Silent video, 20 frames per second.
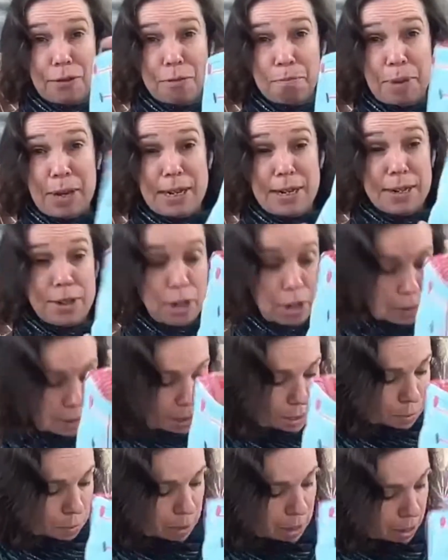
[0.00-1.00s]
from Bendigo
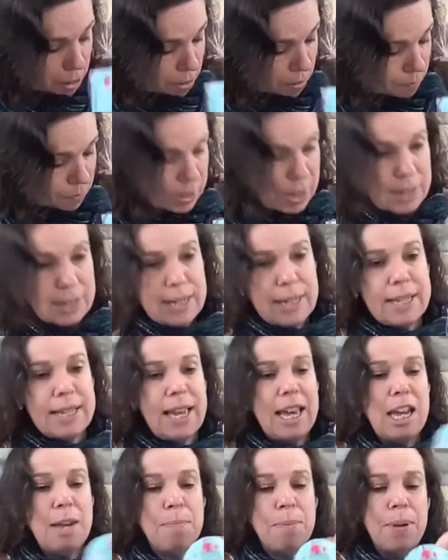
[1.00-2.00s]
as well, to
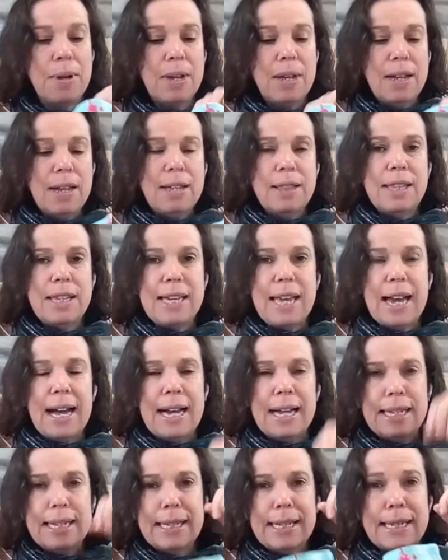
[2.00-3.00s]
keep the
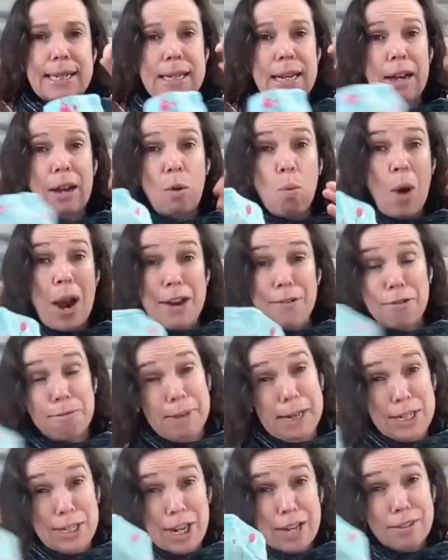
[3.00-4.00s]
yarns away from
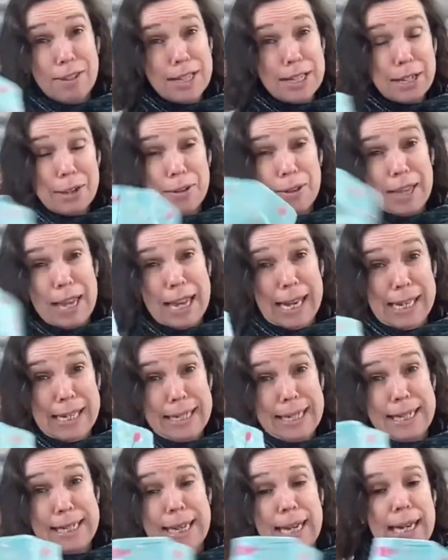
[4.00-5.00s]
each other so they're
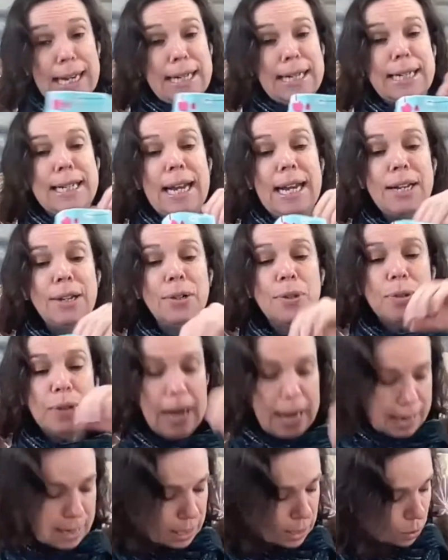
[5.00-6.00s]
easy to untangle,
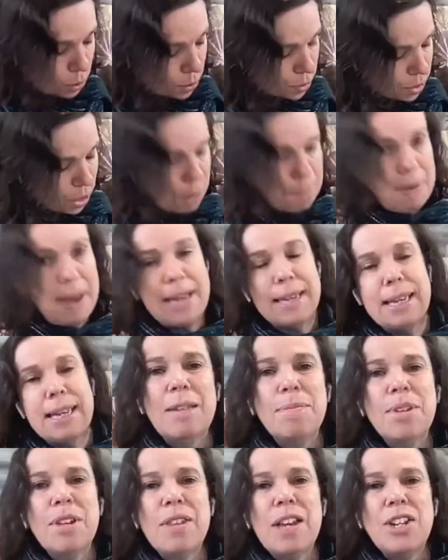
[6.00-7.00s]
and it's also making
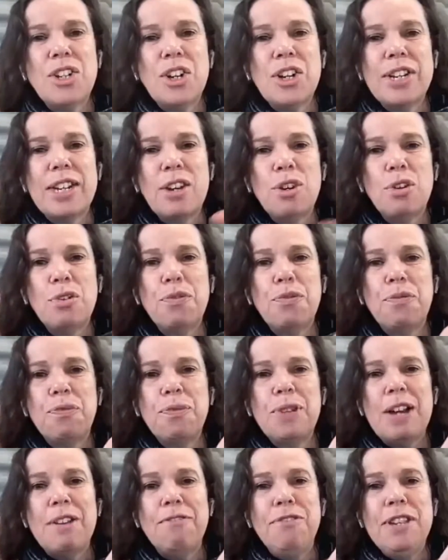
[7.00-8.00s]
them so they don't get all
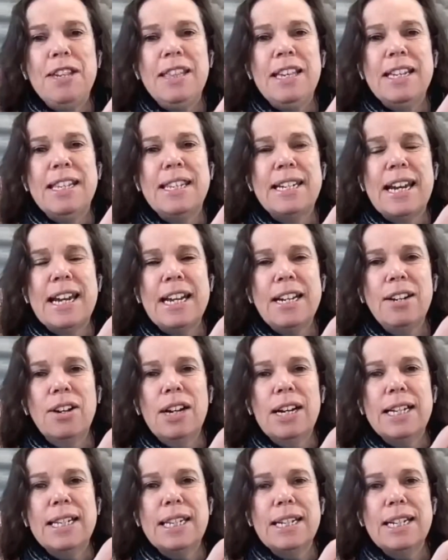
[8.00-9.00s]
fluffy. They're staying
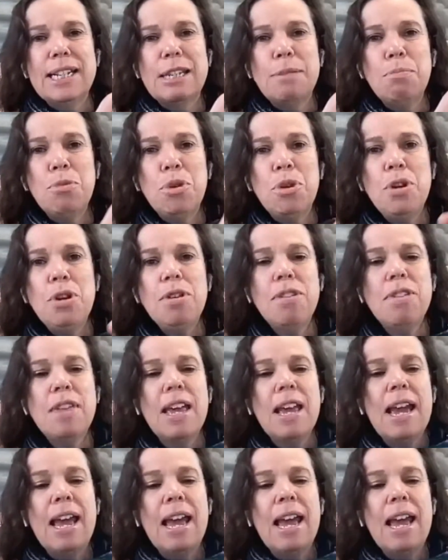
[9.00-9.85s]
nice and smooth,